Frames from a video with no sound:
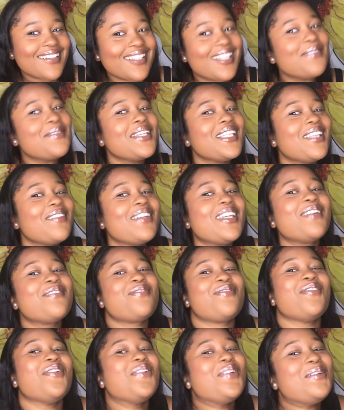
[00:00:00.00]
Let me
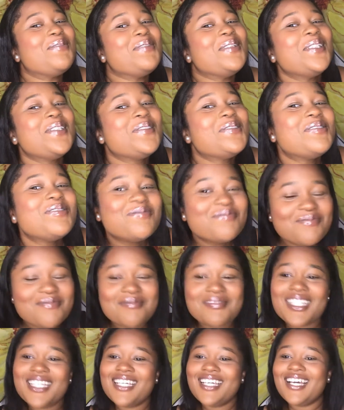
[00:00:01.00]
inform you.
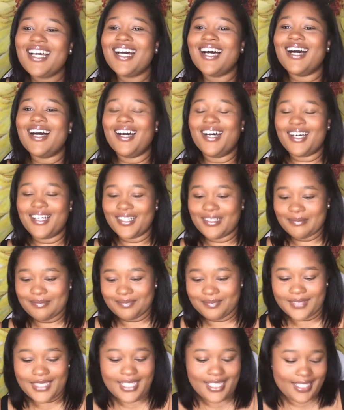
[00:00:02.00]

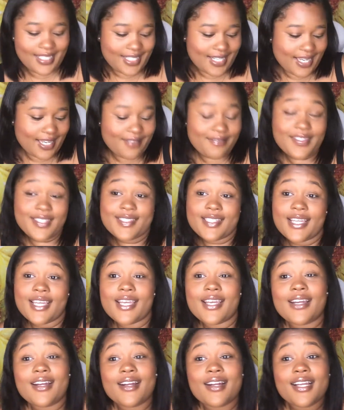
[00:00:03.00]
Nayavista
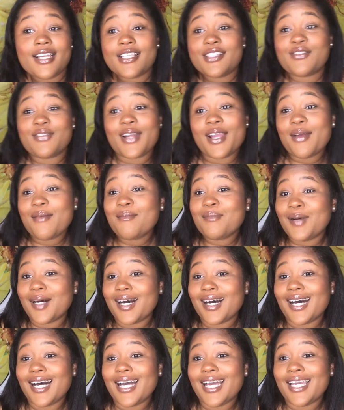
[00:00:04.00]
hair is ran
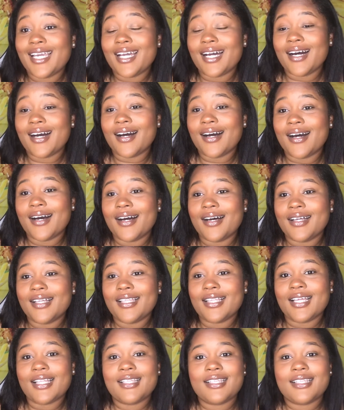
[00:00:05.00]
by